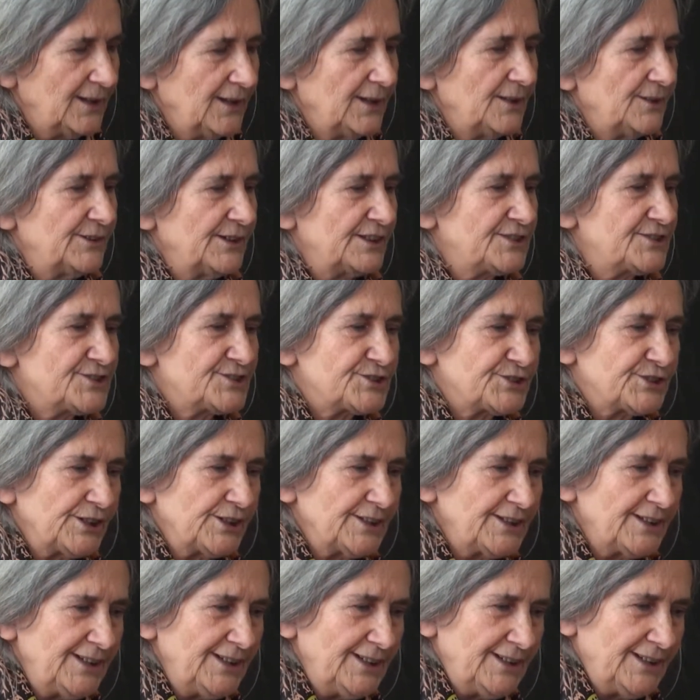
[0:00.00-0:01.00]
That
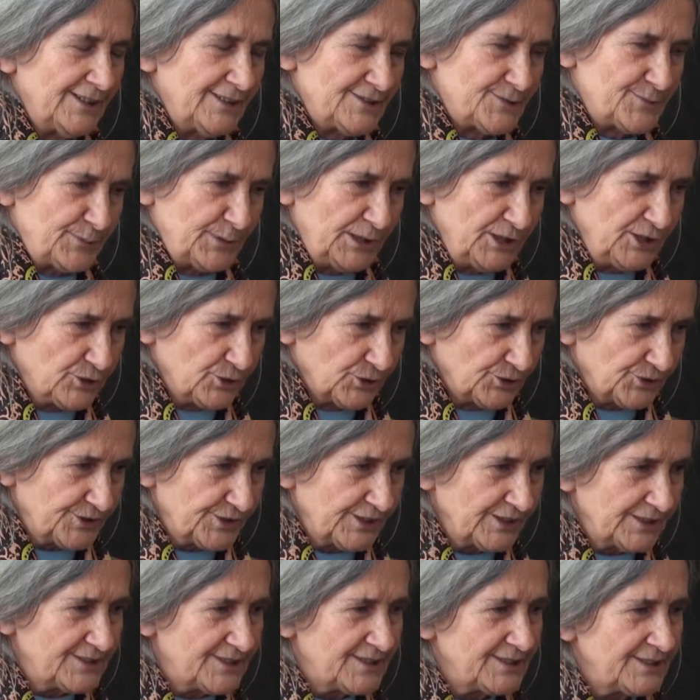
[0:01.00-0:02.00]
study has been
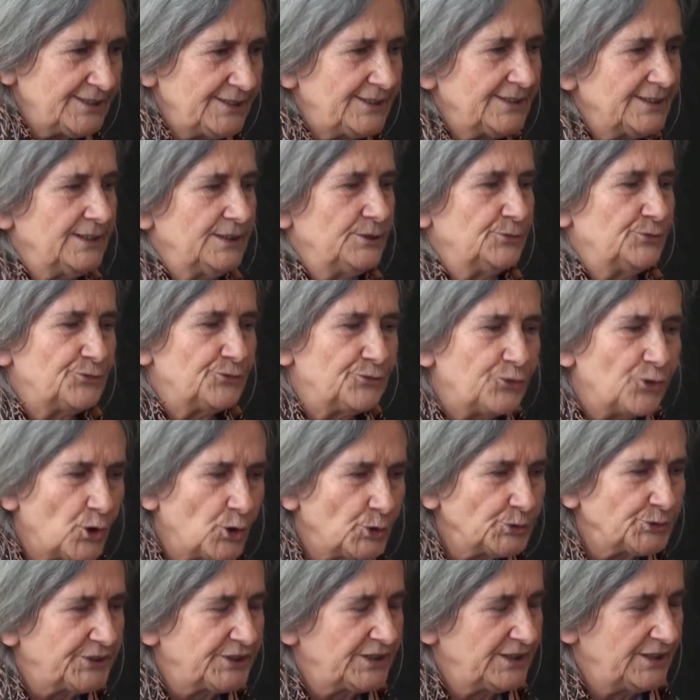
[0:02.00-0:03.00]
conducted in
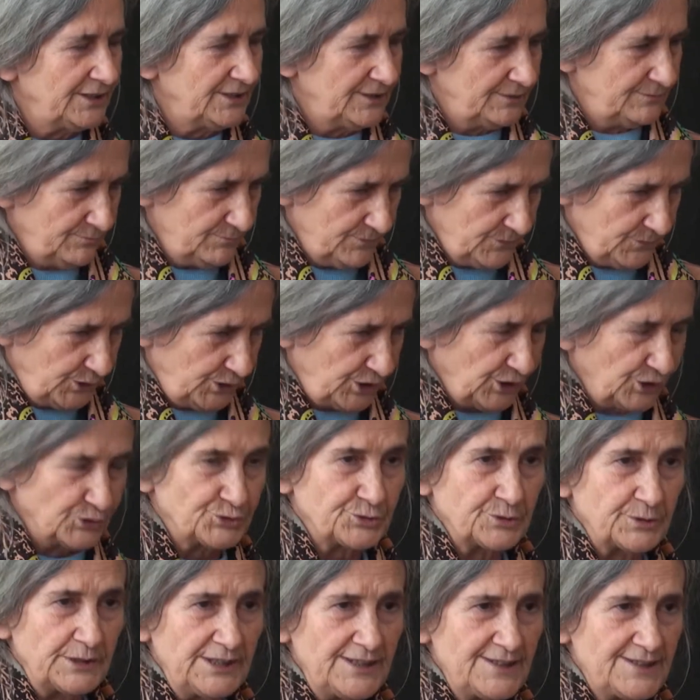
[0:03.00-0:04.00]
14
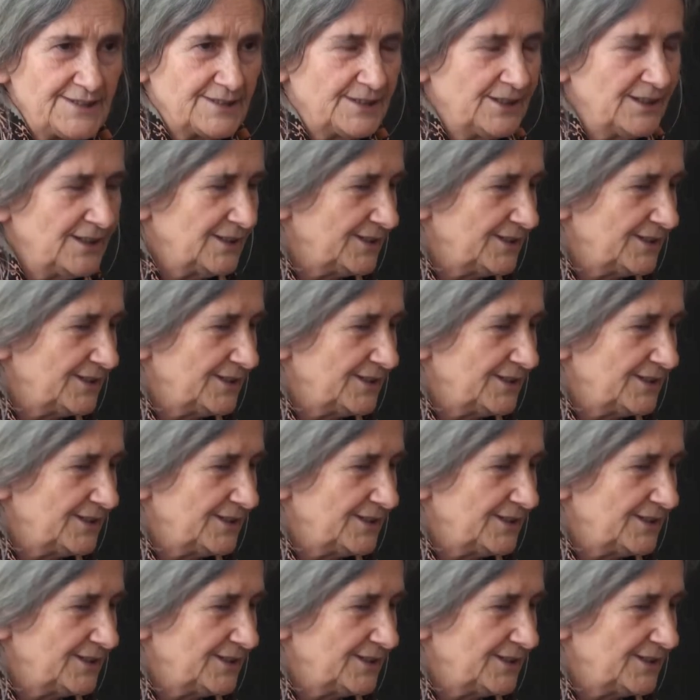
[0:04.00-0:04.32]
countries.